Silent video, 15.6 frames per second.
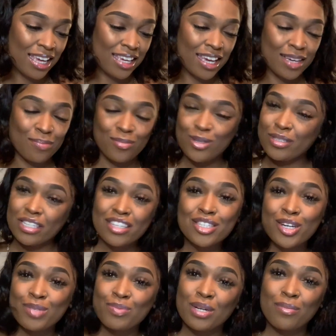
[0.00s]
yeah, music has
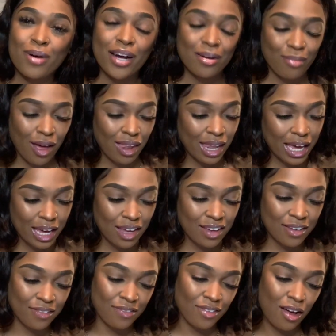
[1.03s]
always been a part of my
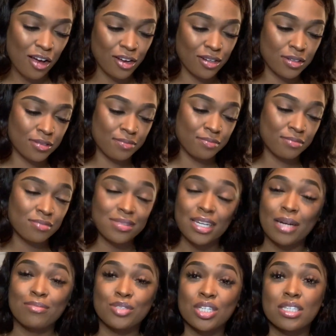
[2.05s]
life. But
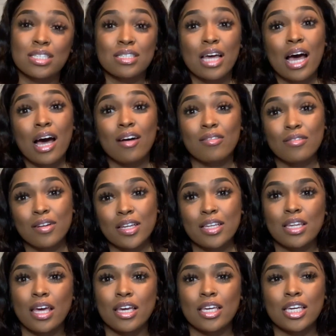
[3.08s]
I'm just now
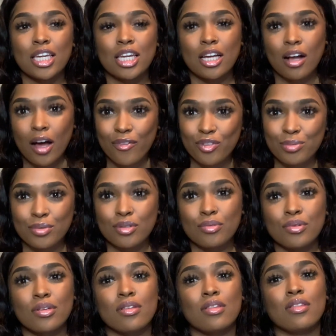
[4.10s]
really like getting comfortable
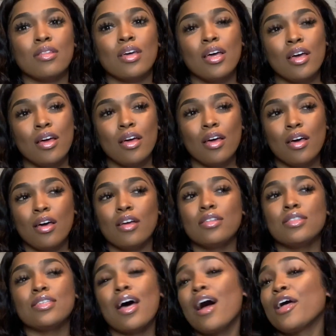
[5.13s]
with
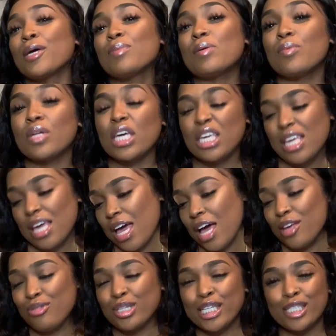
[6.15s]
telling people like, yeah,
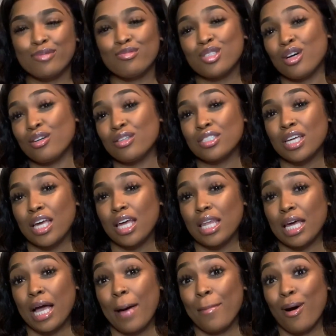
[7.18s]
you know what I'm saying?
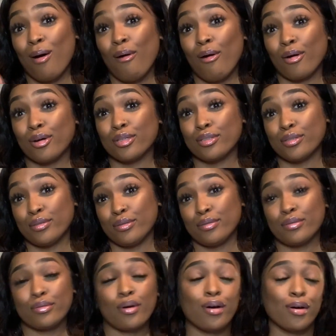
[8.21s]
Like I'm an
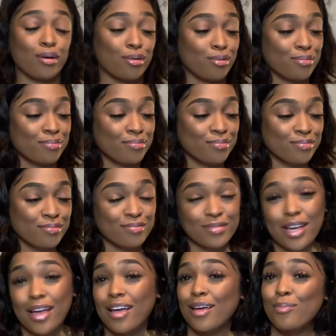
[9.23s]
artist, so
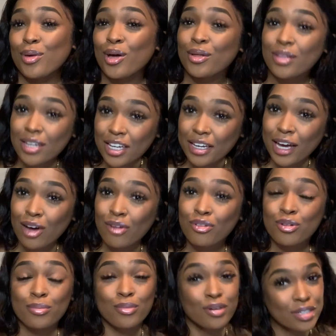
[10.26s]
be on the lookout
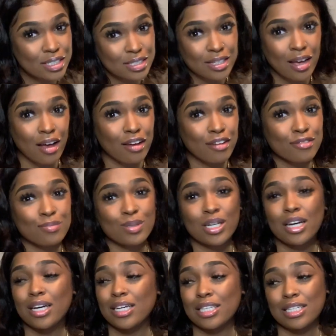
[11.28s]
for more stuff,
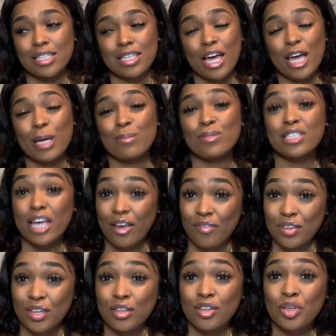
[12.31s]
because I'm
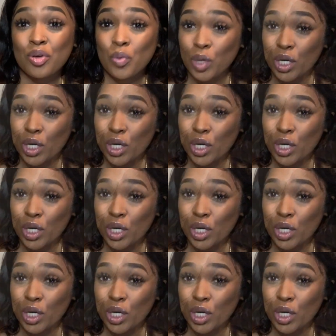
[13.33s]
definitely